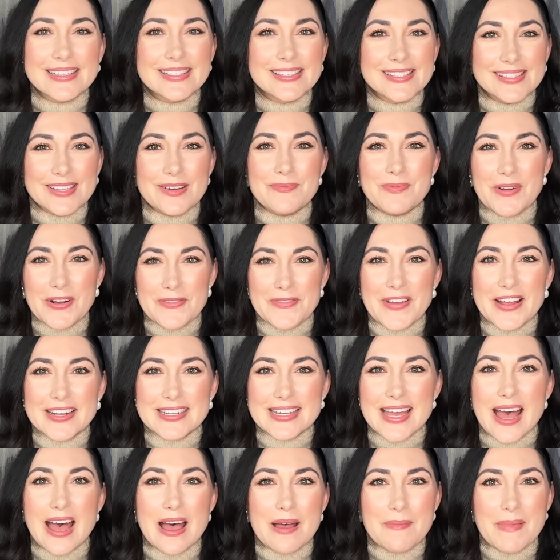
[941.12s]
So perfect,
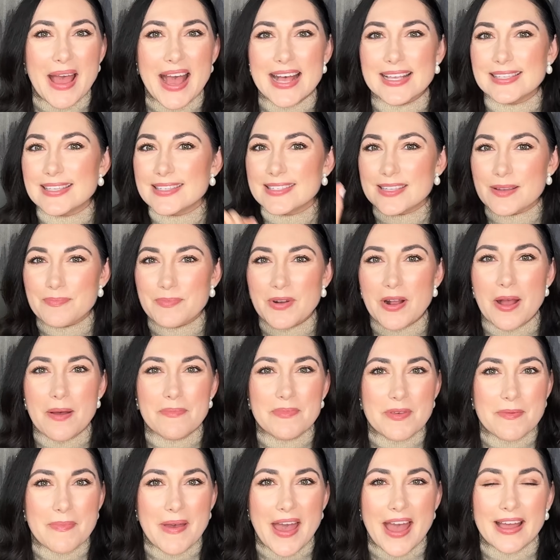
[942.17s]
has a zipper up
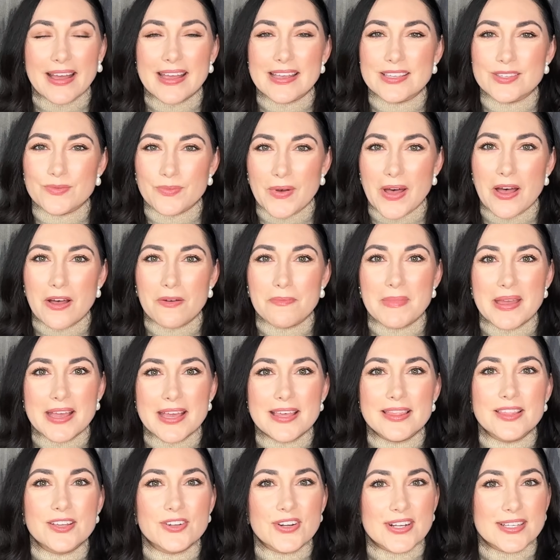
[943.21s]
the back as well, making
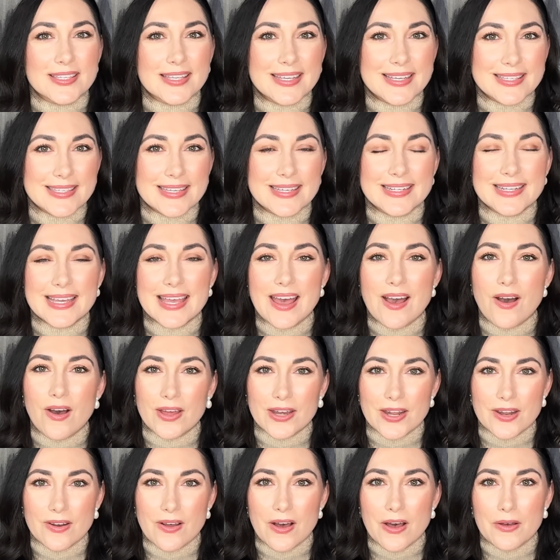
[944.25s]
the dress easy to get on
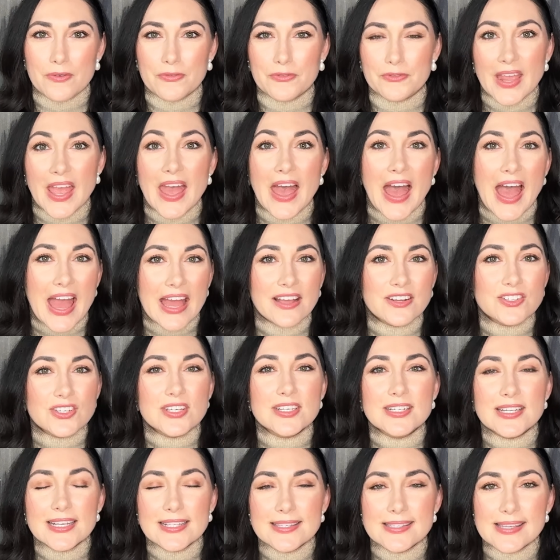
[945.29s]
and off. I actually
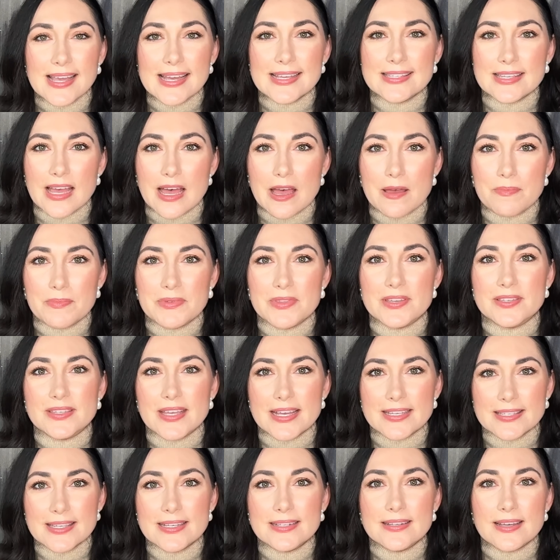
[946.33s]
did size up. The
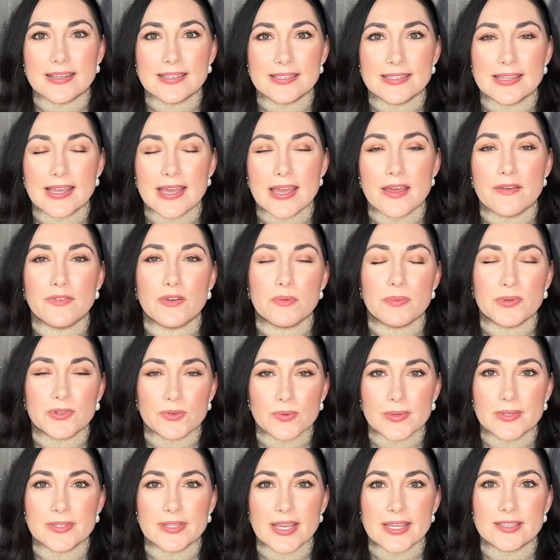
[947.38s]
sizing does say if you're
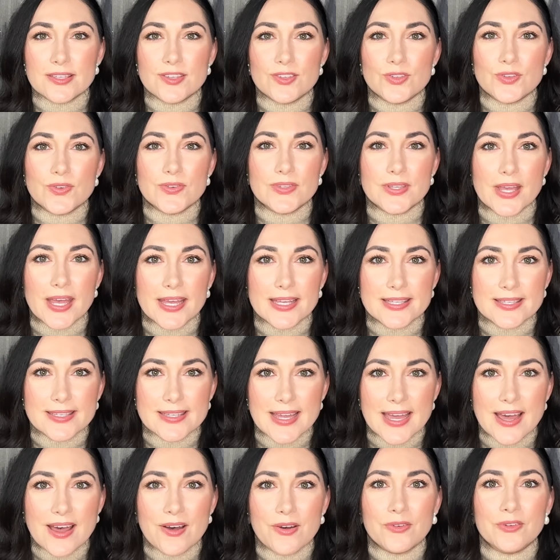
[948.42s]
between sizes 2 size
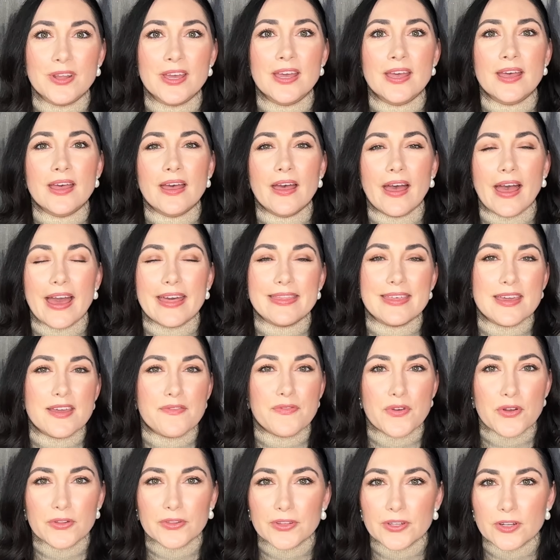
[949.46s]
down. I think if
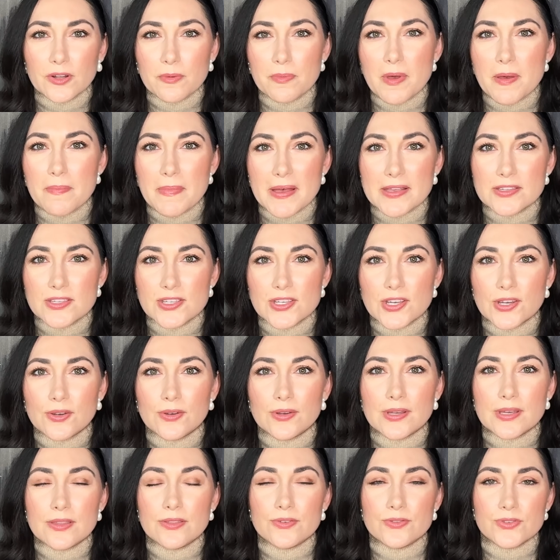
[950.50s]
you're a little bit bustier,
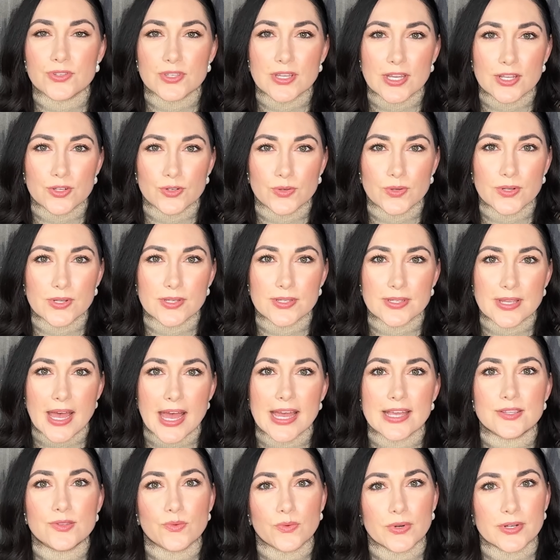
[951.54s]
either stay true to
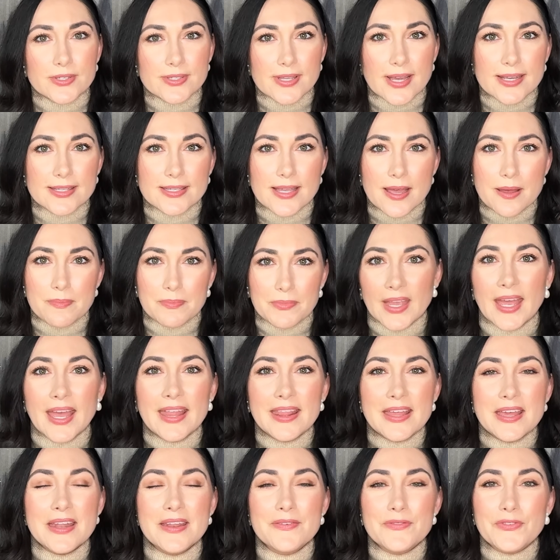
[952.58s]
size or size up. And
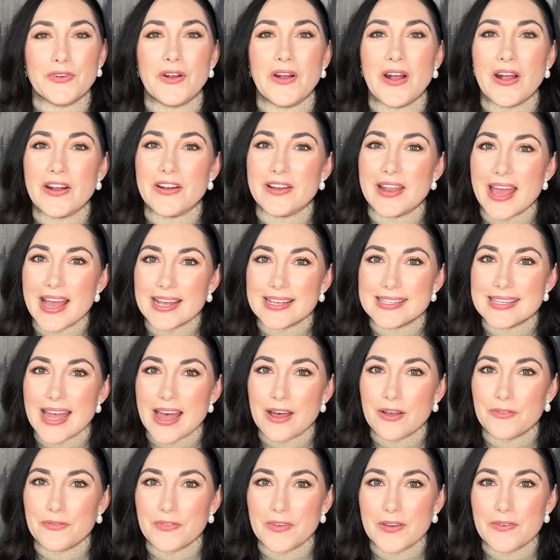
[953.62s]
then for our next
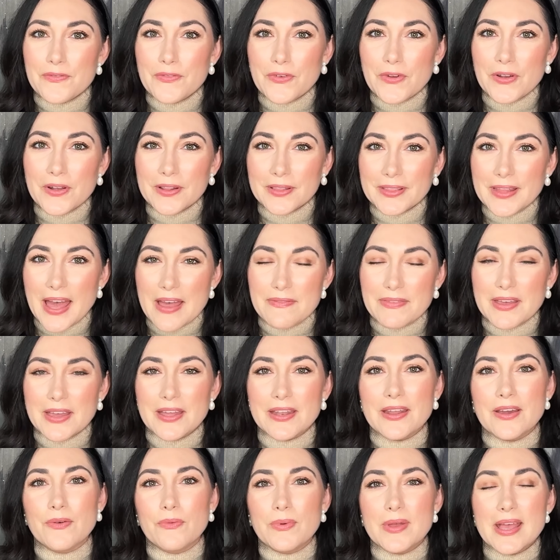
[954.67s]
outfit for
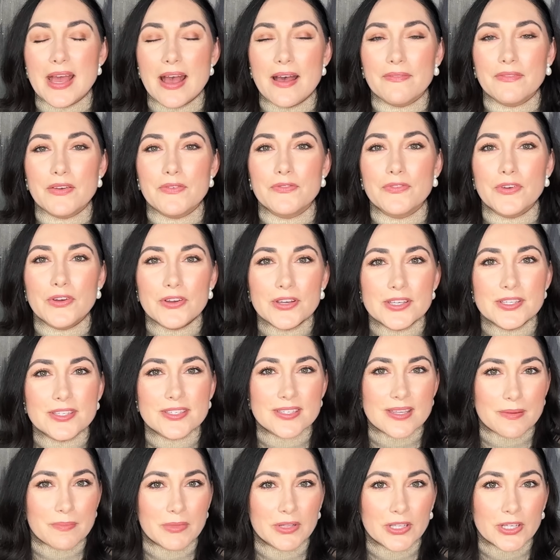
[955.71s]
11, we have a very
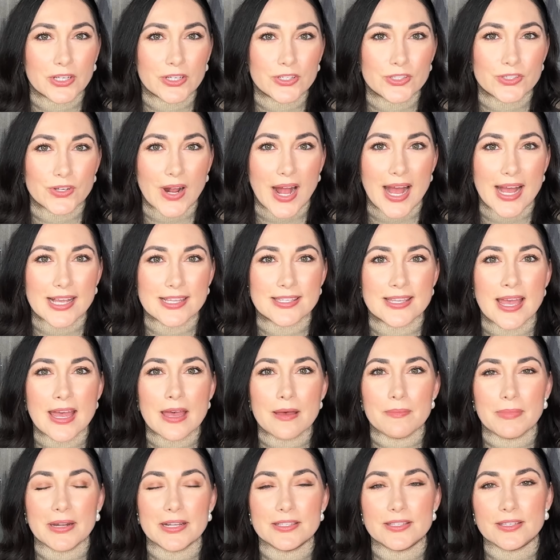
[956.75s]
similar dress,
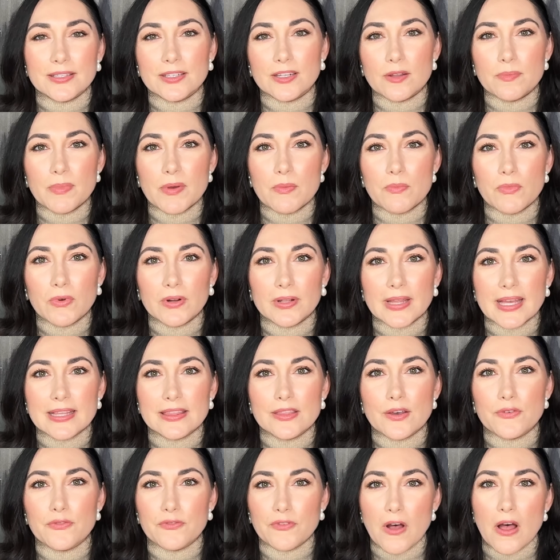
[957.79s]
but it's a little bit more like
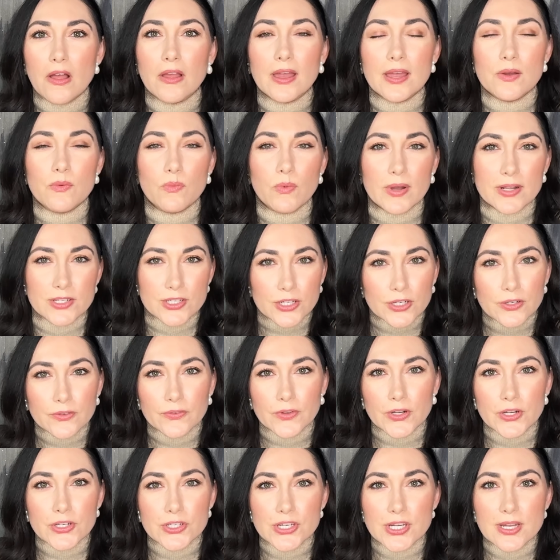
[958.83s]
the fall and winter
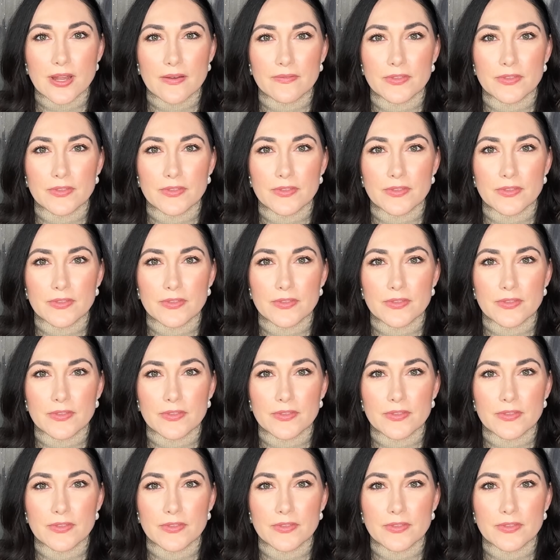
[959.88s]
version of